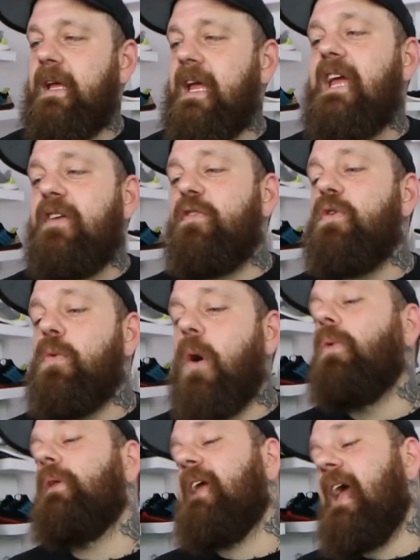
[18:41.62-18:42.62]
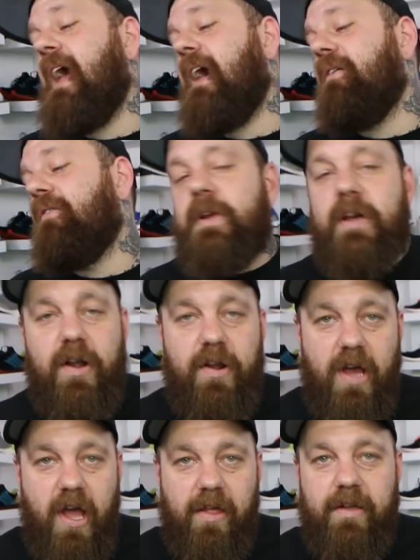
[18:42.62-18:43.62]
if you only have
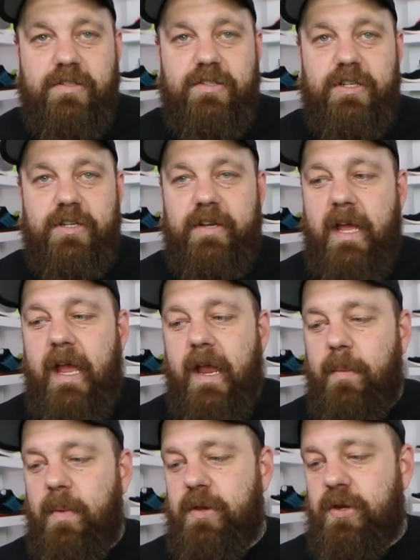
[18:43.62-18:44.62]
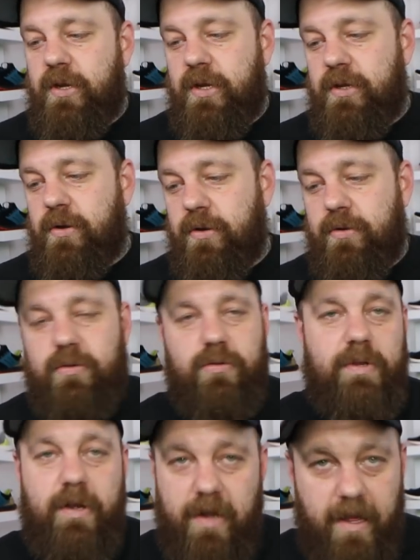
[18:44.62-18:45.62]
$300 to your name and you, your
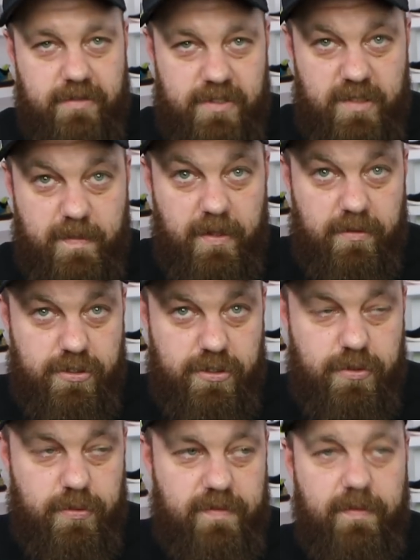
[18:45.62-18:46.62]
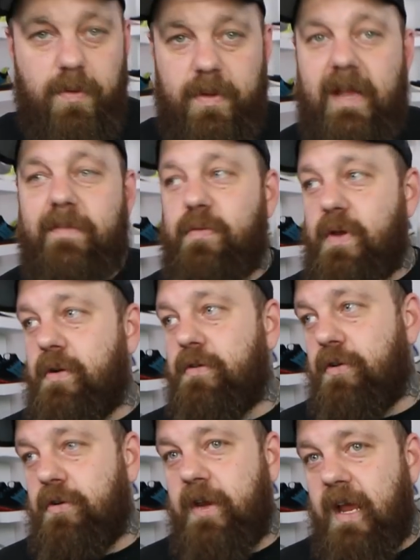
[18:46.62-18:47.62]
$300 is spent on shoes, if you only have 300
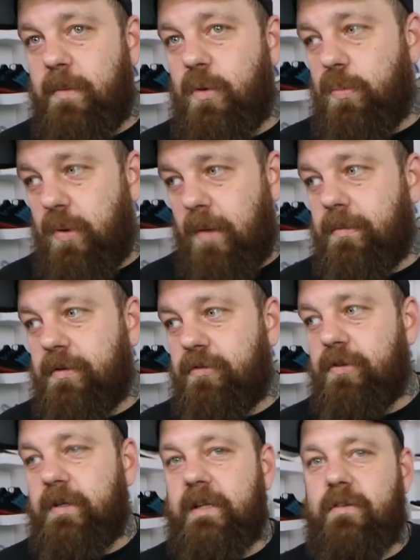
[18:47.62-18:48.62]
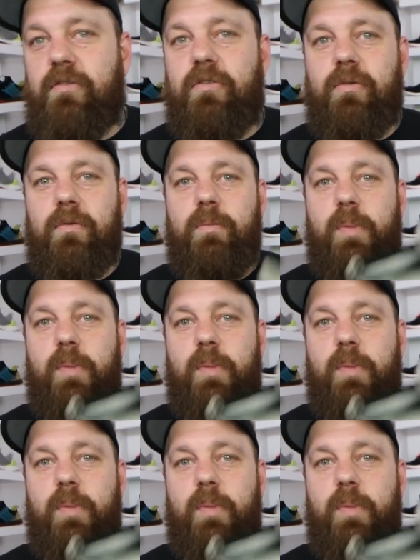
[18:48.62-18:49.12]
to your name, you probably shouldn't get the shoes.